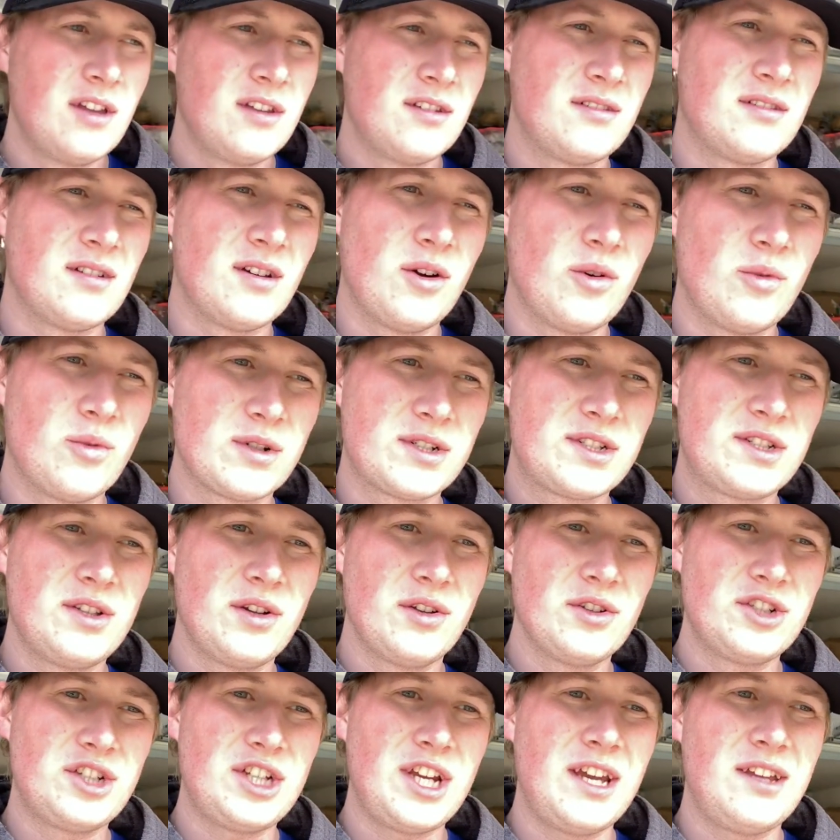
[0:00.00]
So we're
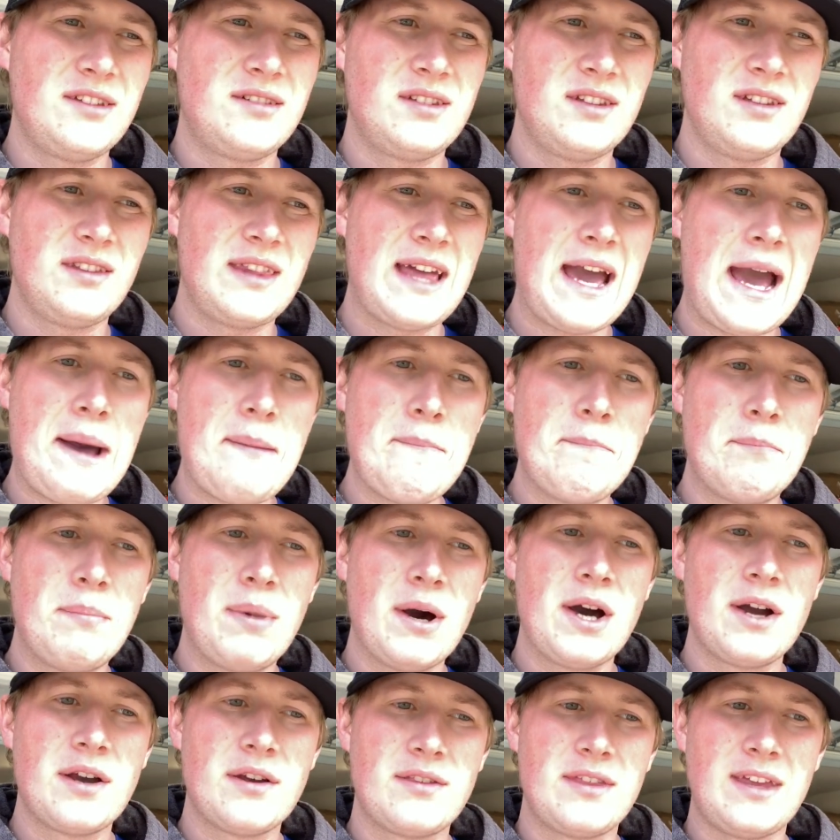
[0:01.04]
still chasing that
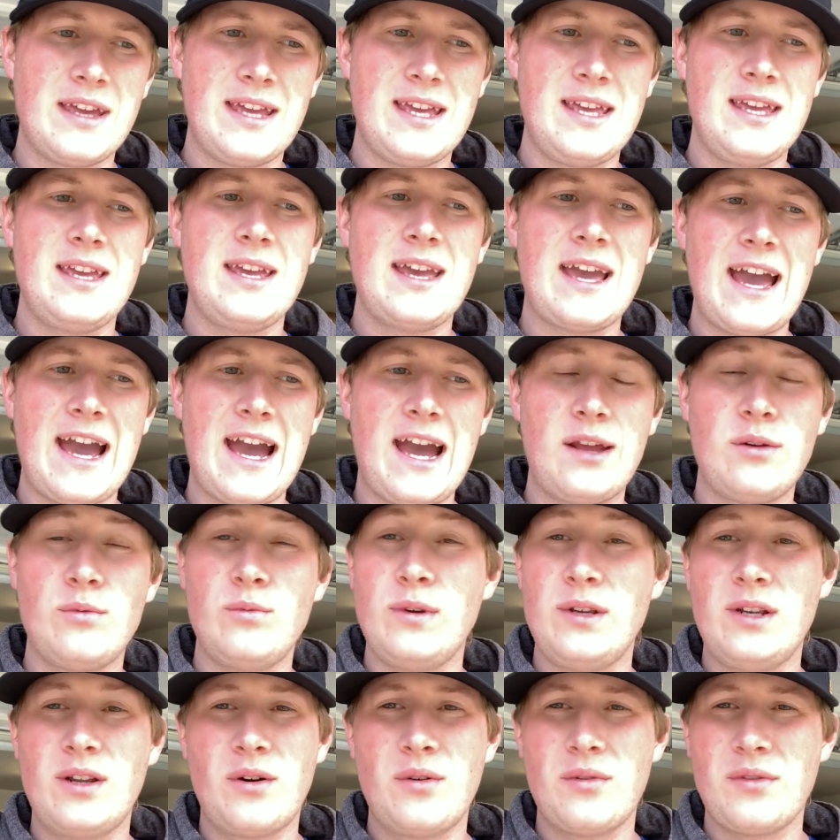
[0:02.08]
bug that he had.
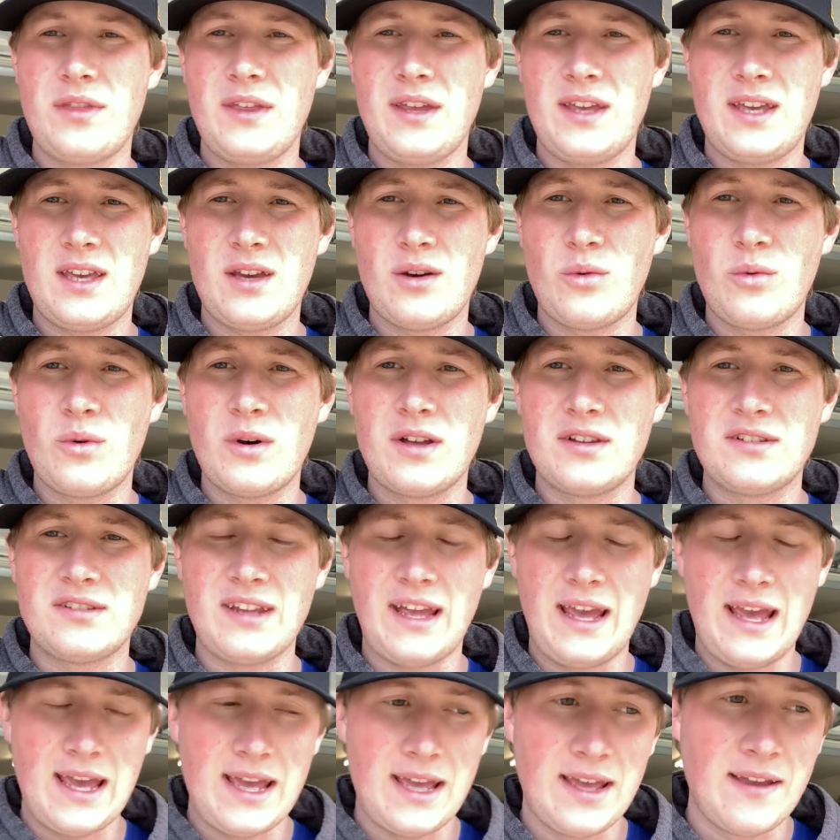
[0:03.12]
We don't think it was
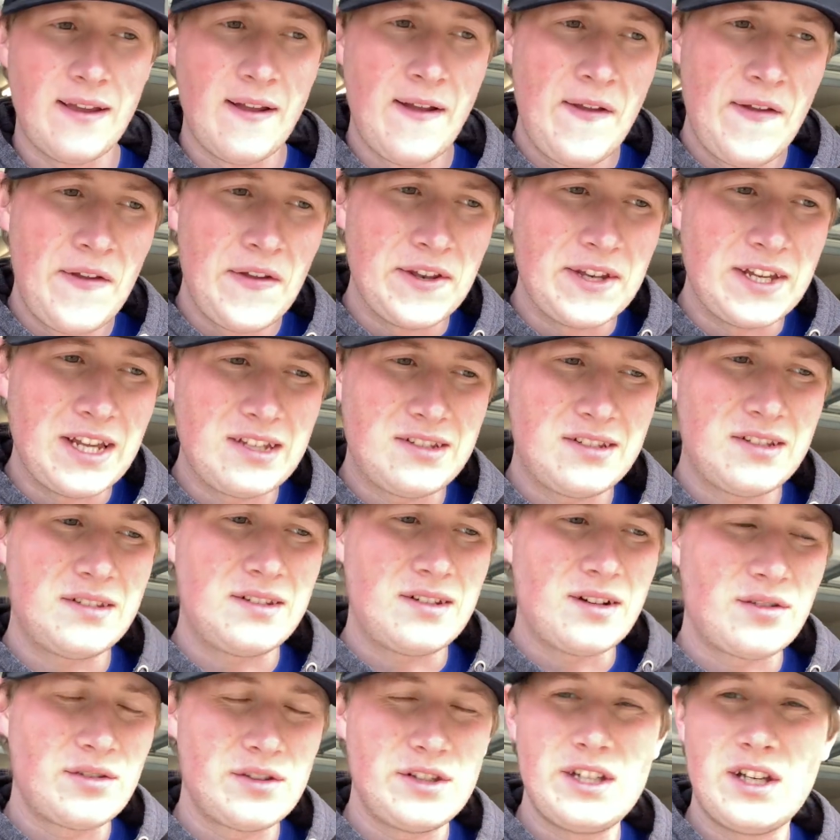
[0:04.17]
a
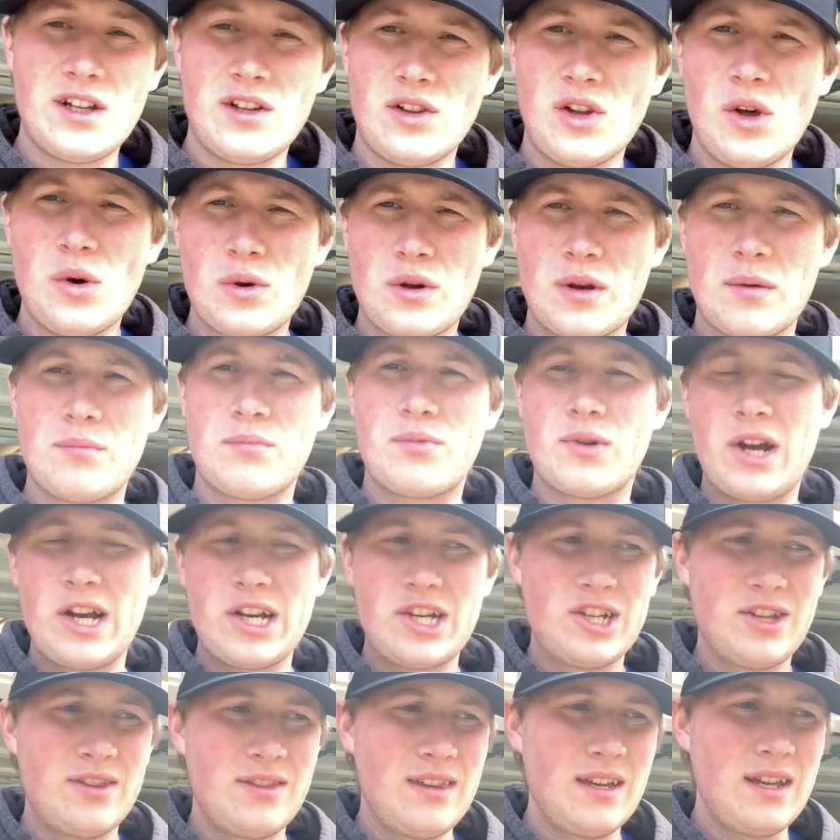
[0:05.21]
necessarily a low
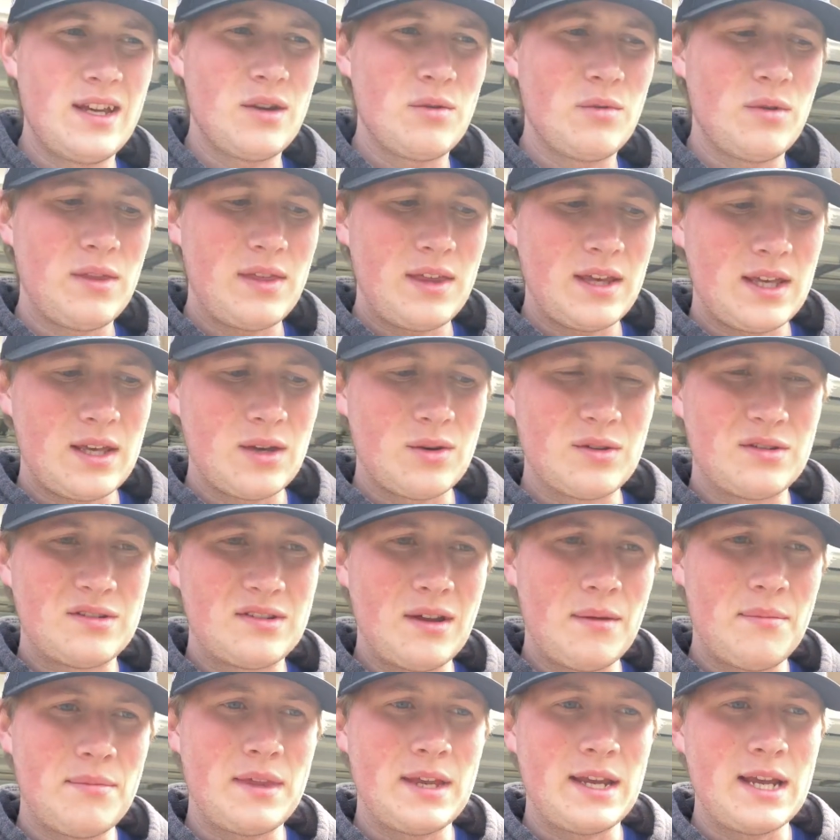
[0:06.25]
compression thing. We think it was
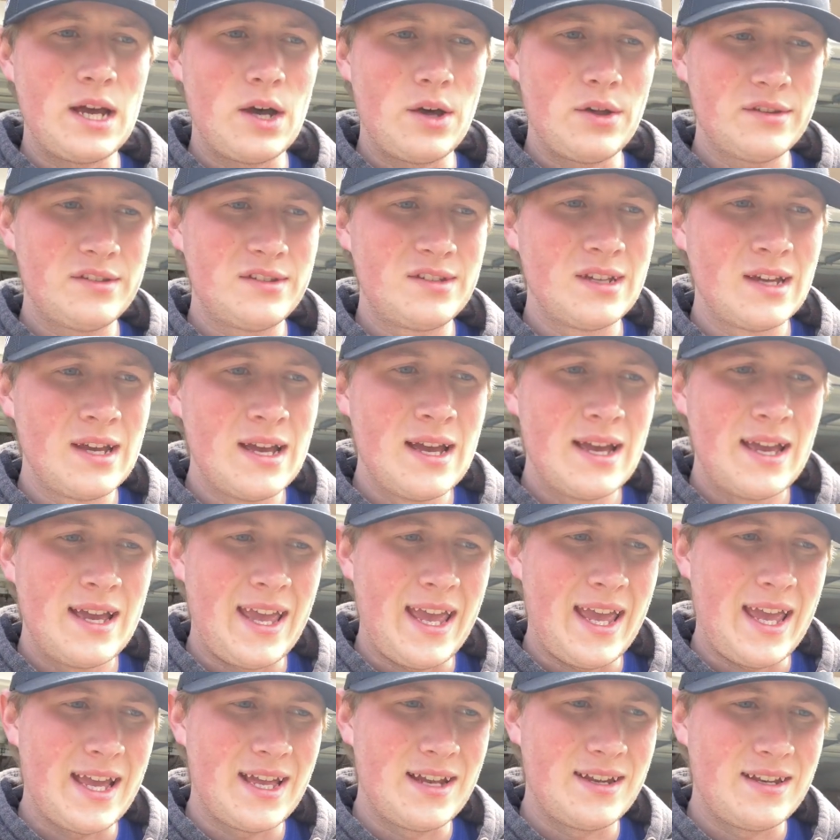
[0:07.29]
something else,
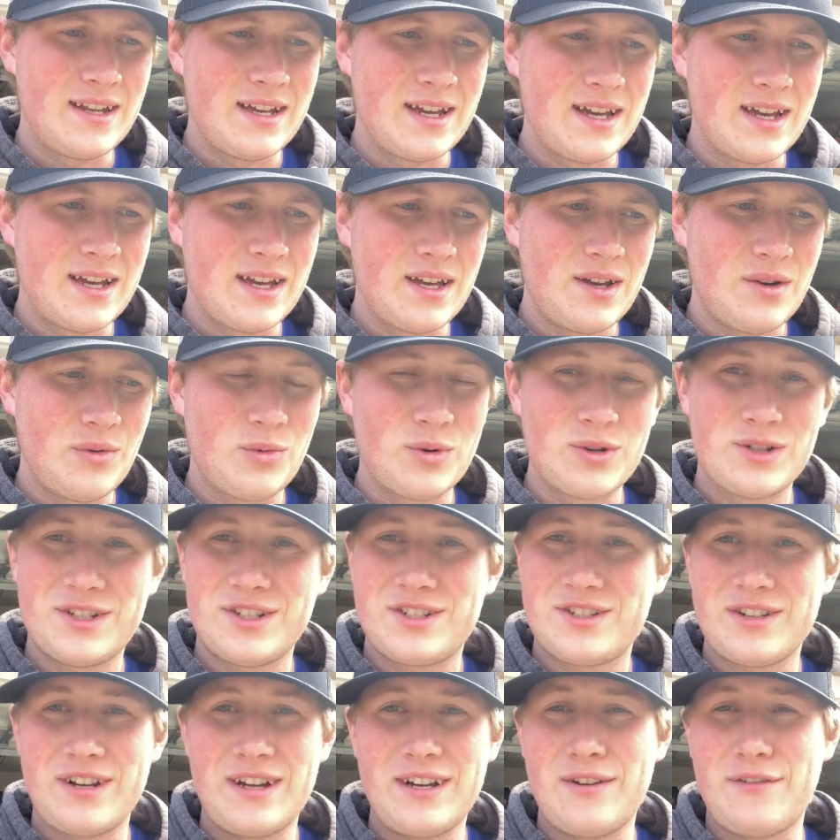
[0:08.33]
and uh, we're
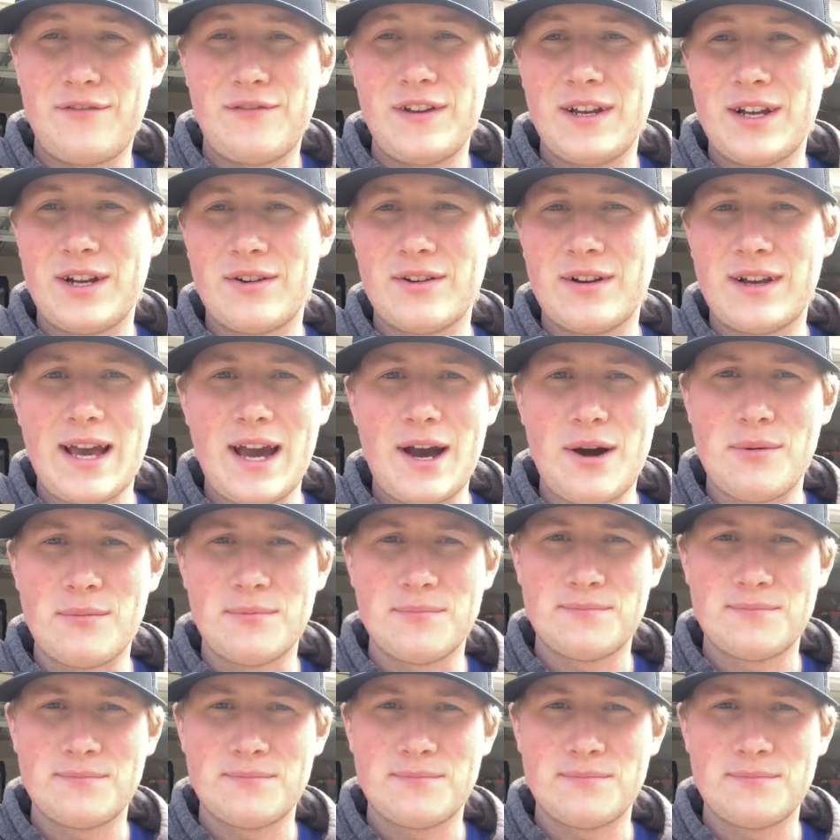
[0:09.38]
just trying to figure it out.